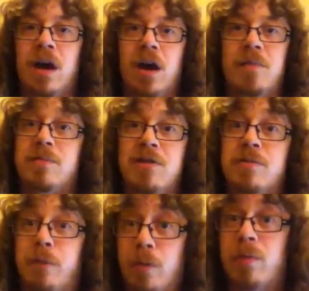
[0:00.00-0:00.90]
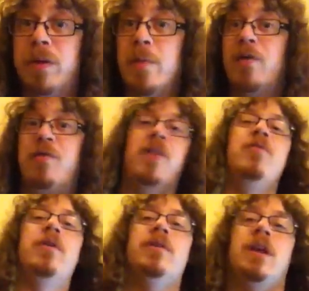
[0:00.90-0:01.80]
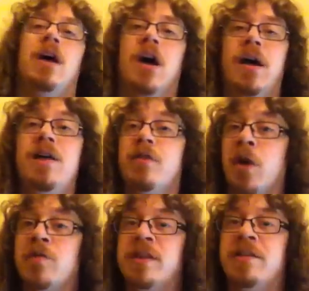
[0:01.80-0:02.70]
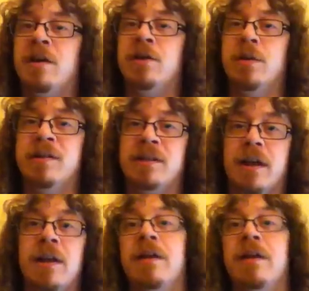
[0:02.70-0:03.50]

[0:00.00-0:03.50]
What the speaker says: it's probably my favourite, even over Daytona USA.